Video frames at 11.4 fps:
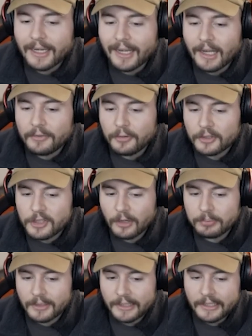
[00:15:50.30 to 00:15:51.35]
For
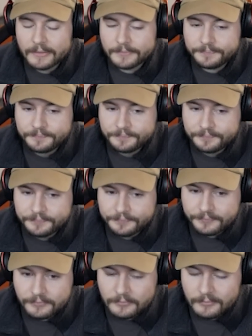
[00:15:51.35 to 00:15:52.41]
top lane,
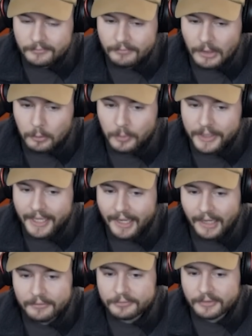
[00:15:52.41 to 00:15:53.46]
we
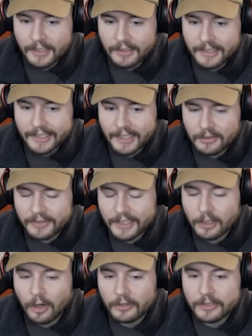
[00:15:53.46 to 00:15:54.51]
have like kind of
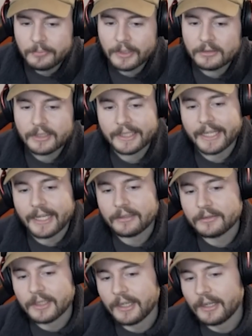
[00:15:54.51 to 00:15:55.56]
like an on-it build, and
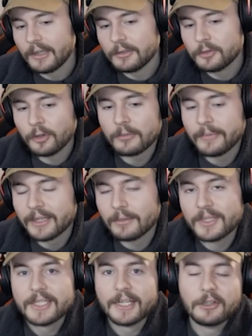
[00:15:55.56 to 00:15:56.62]
again, do not make the
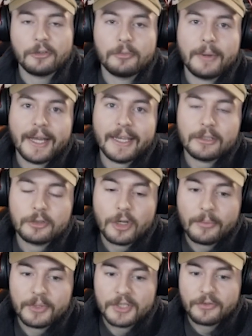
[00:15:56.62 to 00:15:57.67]
mistake of buying
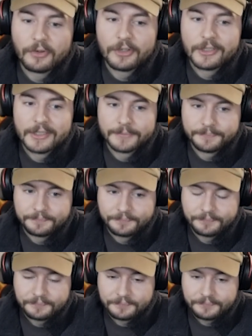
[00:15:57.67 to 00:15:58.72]
Terminus first.
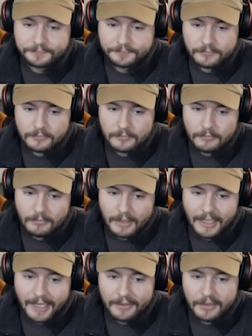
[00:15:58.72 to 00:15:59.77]

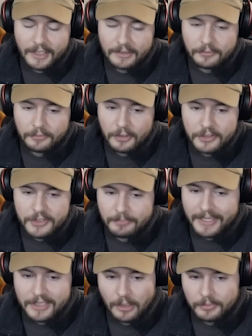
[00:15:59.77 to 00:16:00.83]
I think first
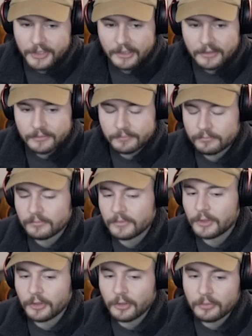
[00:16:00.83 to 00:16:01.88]
option,
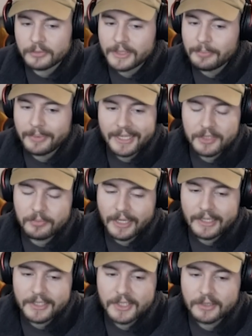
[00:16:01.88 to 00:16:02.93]
you know, DPS
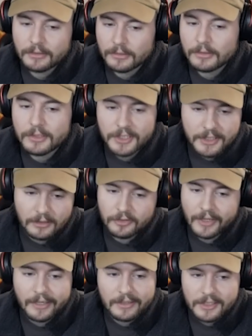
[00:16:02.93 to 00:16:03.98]
wise, still
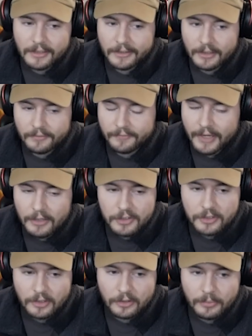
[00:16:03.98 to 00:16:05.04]
Kraken Slayer, very
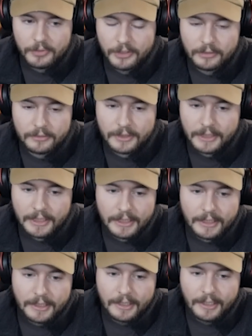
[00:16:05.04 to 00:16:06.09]
solid option.
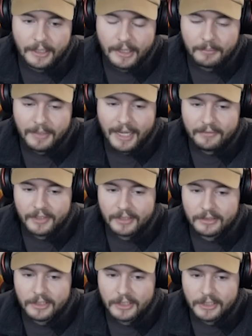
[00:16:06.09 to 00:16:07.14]

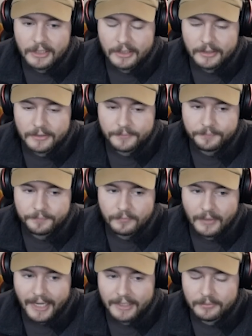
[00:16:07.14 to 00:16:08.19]
Having the
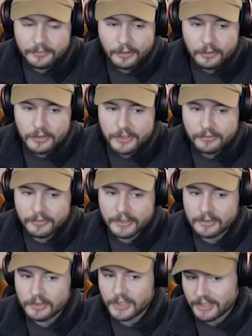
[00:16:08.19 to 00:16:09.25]
item first
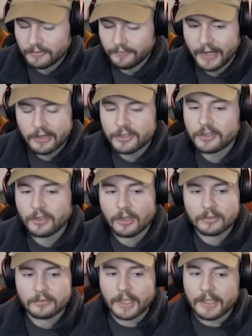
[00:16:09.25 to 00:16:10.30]
feels very
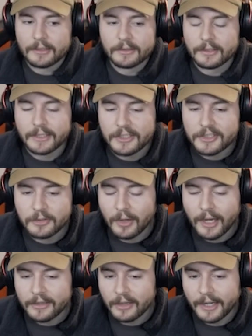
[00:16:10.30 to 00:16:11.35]
strong. There's no
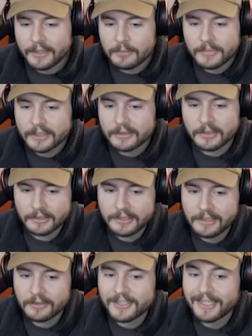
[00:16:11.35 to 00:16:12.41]
other item that
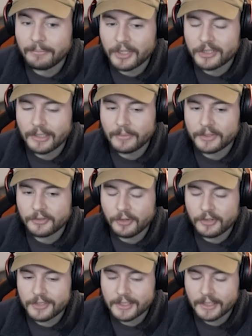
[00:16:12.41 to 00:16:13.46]
deals that much damage first.